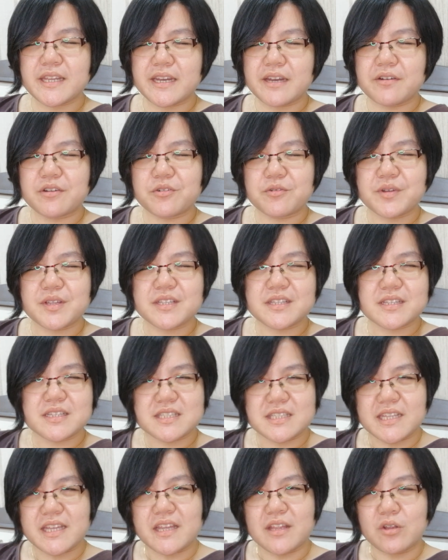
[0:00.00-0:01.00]
that everyone does
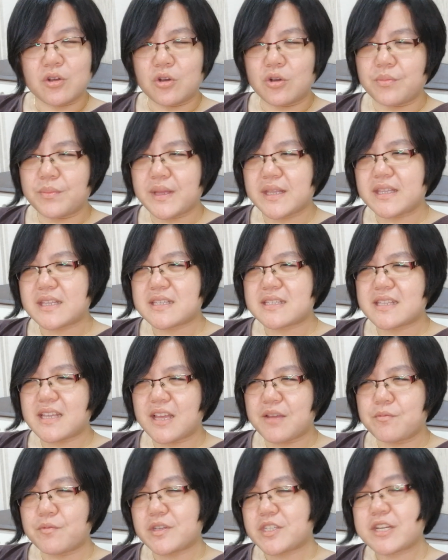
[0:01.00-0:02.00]
stay at home at this
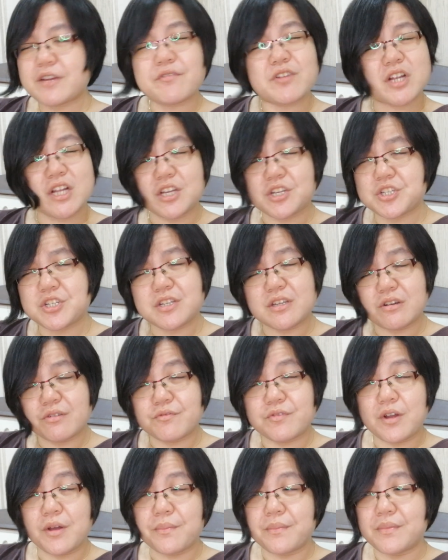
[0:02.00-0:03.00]
time, whichever country you're
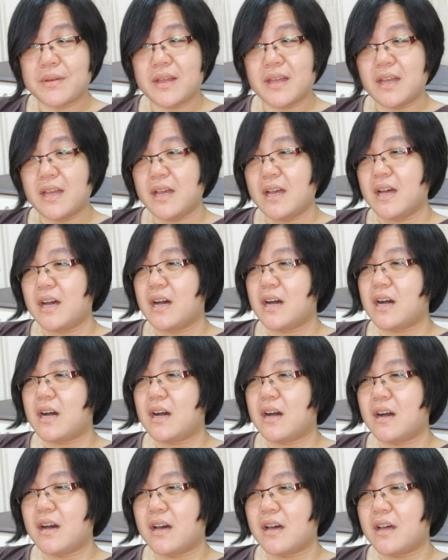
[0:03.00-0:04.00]
from.
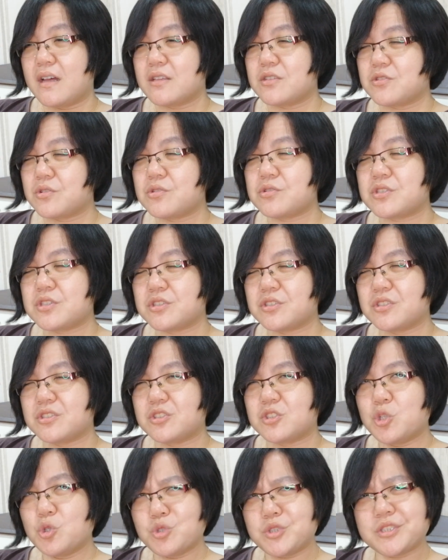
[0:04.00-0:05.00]

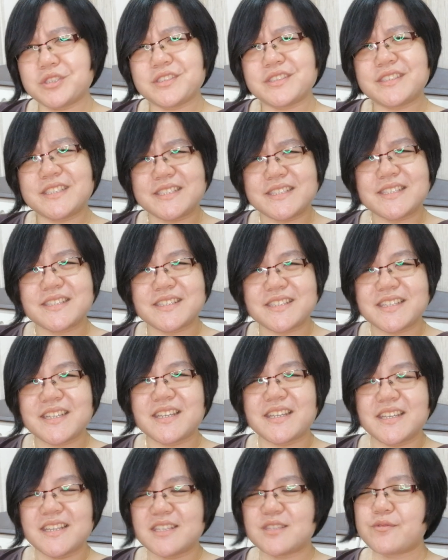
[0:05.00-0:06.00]
Social
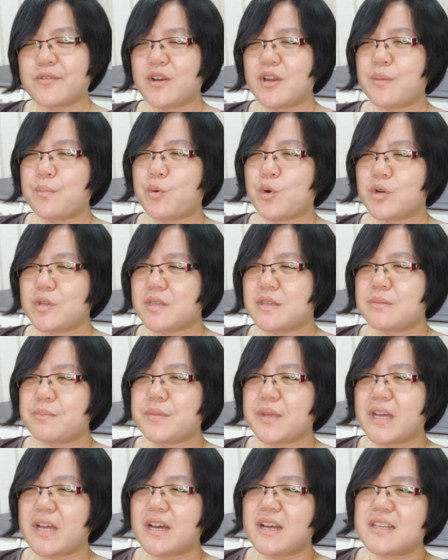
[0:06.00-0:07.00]
distancing is very important,
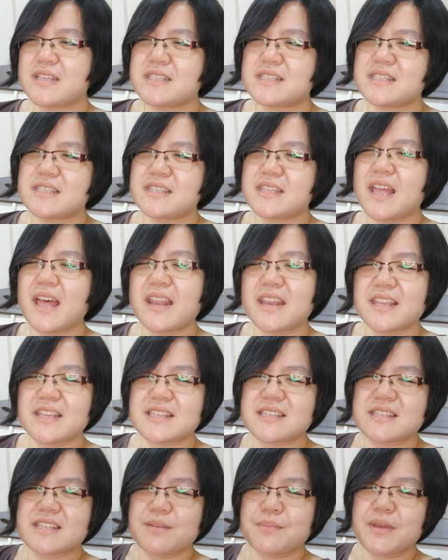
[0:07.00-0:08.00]
because that
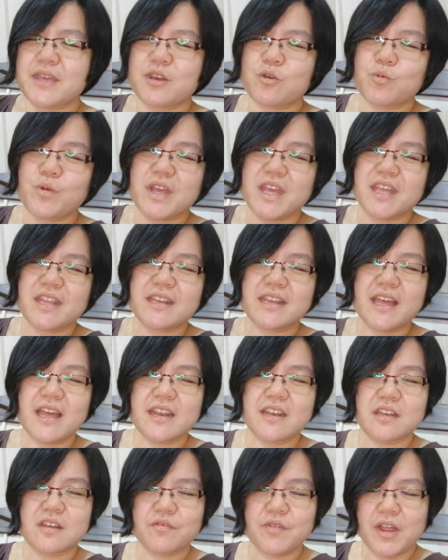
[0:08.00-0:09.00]
is the main way
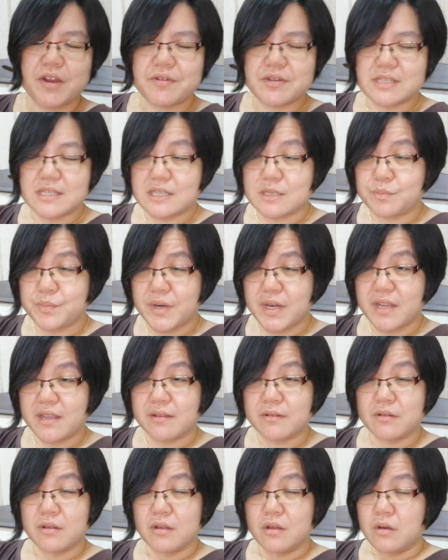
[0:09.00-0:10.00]
that the virus is
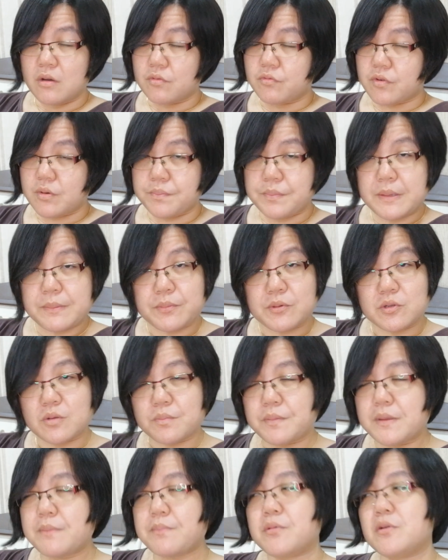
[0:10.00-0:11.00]
spreading from people to
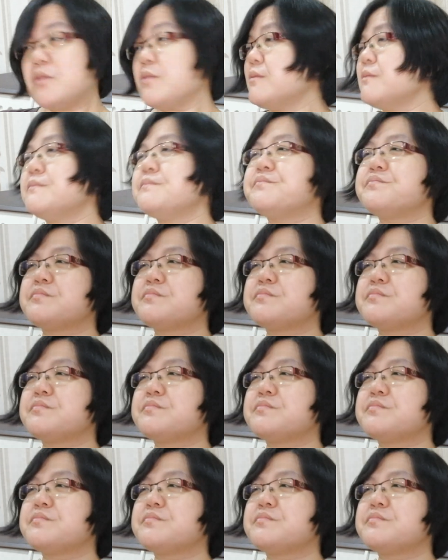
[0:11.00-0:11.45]
people.